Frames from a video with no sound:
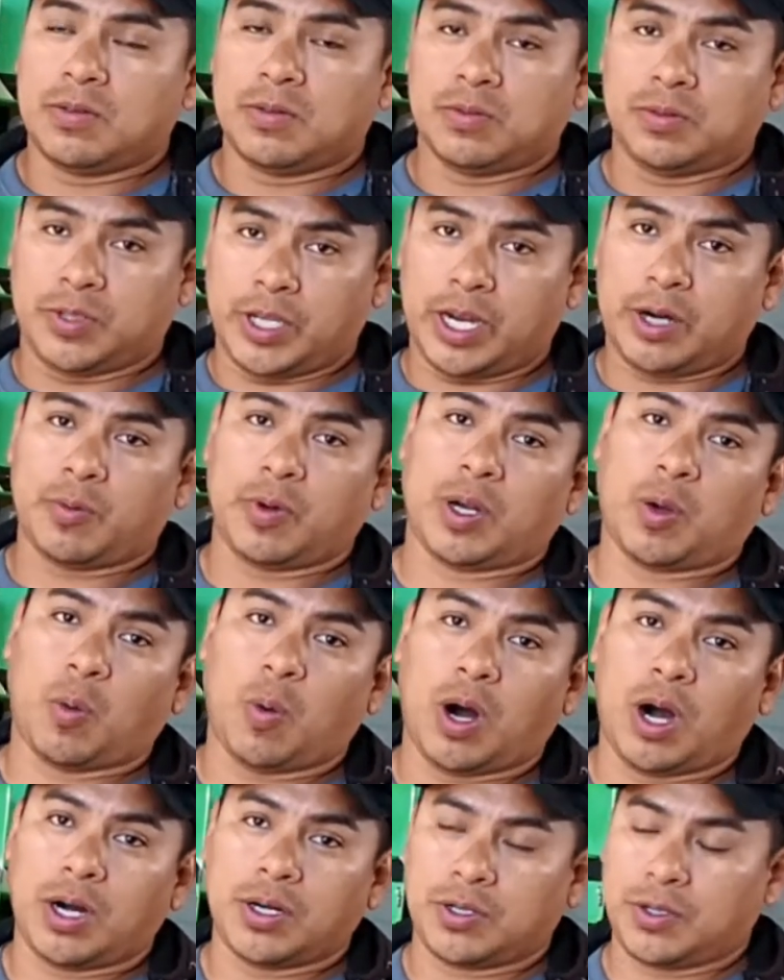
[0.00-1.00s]
they
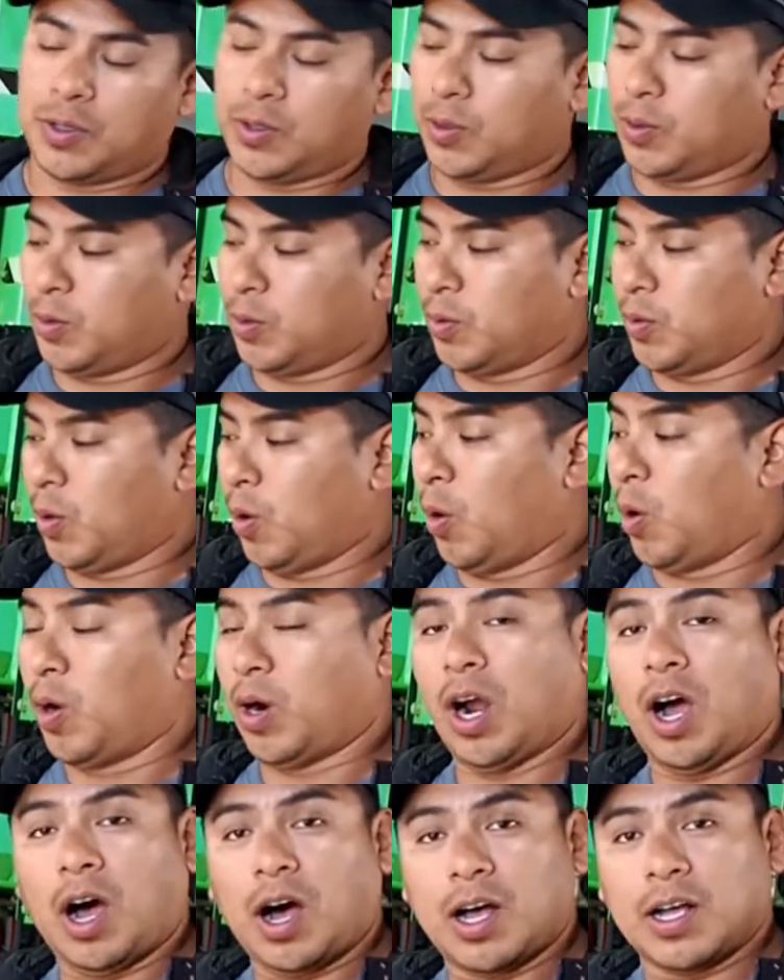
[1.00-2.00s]
require you
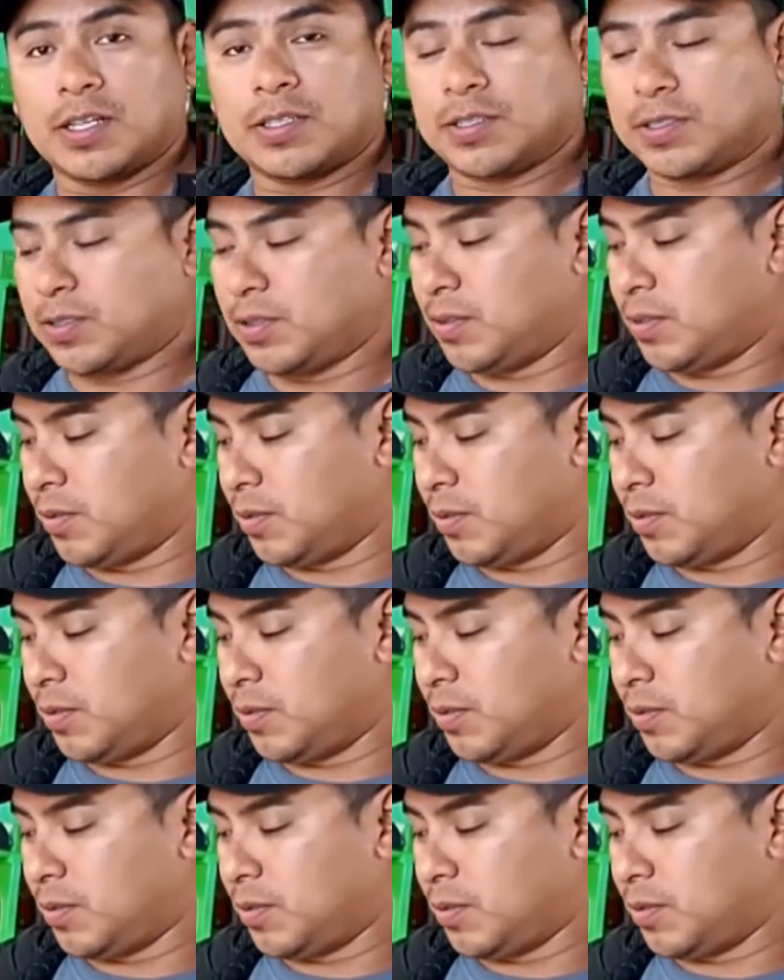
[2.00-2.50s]
or us